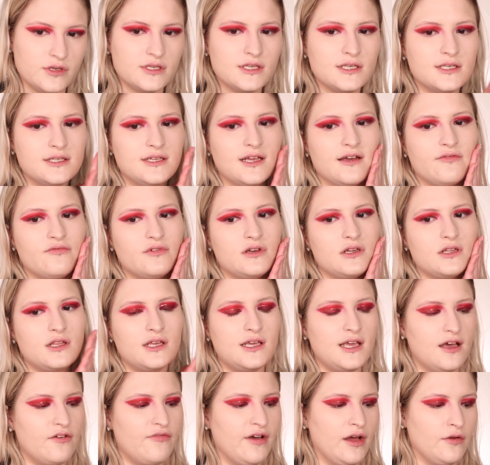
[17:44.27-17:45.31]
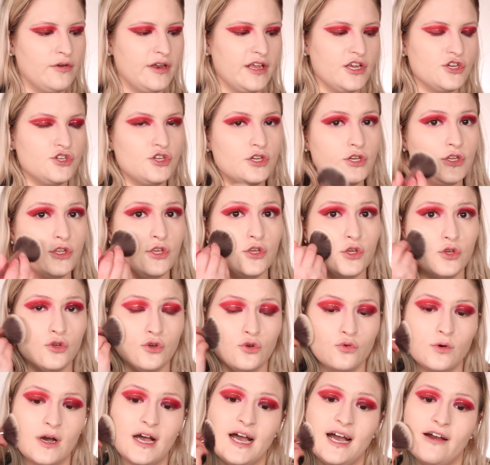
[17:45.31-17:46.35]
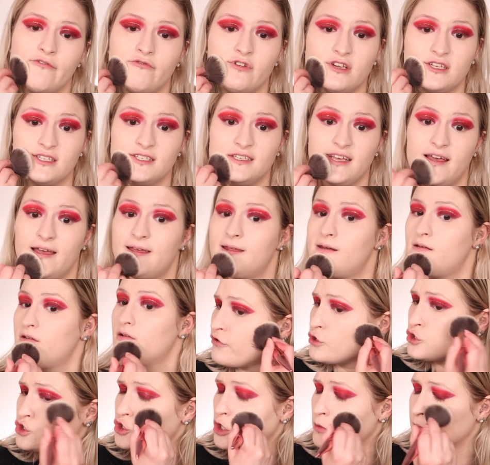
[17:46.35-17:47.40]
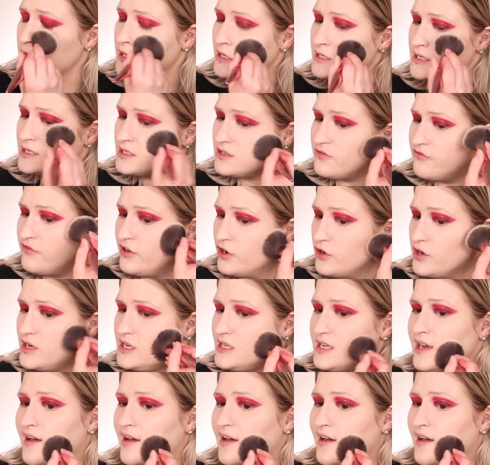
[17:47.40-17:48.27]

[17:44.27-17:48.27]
This is definitely a foundation you have to set for sure because it's very